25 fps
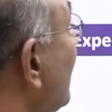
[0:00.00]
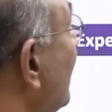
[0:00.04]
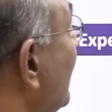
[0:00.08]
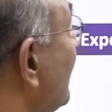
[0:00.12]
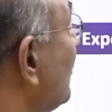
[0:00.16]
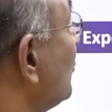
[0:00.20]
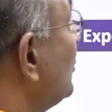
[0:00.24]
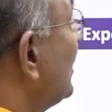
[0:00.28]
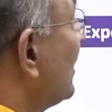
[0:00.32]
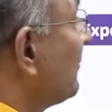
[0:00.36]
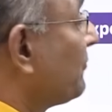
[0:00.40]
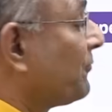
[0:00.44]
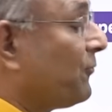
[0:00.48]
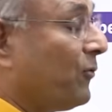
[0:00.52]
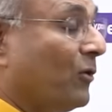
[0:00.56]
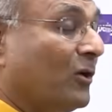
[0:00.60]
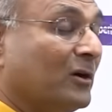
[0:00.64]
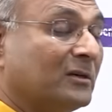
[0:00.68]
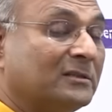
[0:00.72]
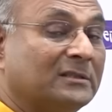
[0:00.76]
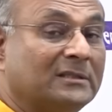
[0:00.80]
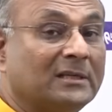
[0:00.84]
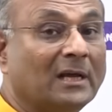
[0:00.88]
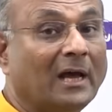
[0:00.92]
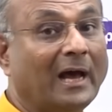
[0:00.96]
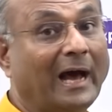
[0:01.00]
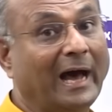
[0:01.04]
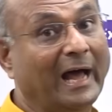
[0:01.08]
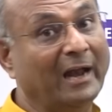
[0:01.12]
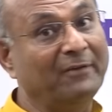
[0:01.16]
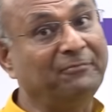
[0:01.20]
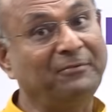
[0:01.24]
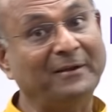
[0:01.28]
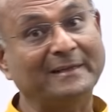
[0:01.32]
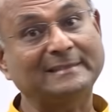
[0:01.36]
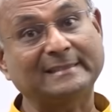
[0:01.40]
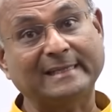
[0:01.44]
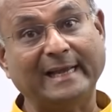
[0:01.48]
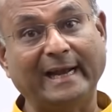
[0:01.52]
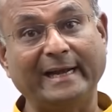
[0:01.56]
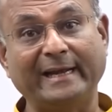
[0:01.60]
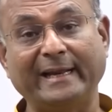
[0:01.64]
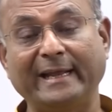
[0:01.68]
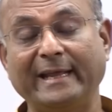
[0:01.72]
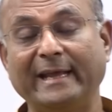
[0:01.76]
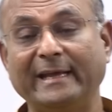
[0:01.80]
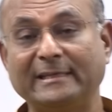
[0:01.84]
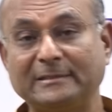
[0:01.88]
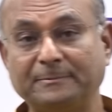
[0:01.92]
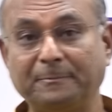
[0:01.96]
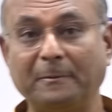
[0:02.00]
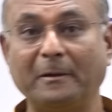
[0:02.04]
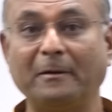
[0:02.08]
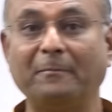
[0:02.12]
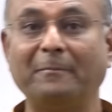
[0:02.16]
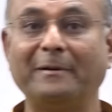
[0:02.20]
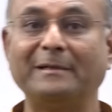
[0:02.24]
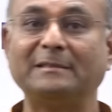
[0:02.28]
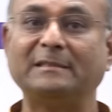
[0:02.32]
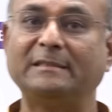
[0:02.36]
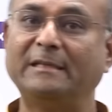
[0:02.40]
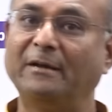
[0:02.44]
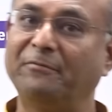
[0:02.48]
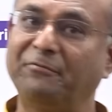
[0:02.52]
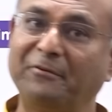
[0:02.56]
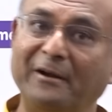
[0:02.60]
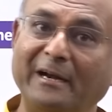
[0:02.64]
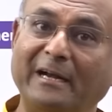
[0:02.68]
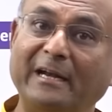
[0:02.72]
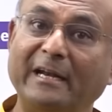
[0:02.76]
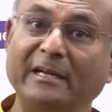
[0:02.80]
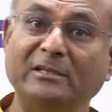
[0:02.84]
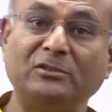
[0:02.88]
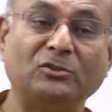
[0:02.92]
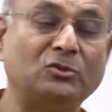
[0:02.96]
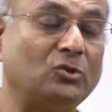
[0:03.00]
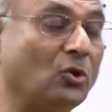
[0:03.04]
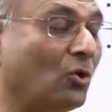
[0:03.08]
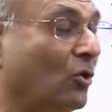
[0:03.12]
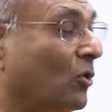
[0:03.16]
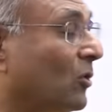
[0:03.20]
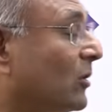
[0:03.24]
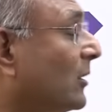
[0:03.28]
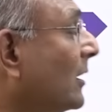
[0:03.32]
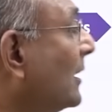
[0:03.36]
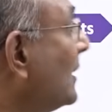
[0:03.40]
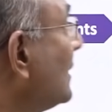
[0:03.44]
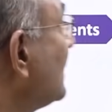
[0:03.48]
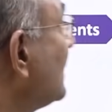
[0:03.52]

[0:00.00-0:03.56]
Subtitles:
Rutherford's alpha scattering experiments definitely showed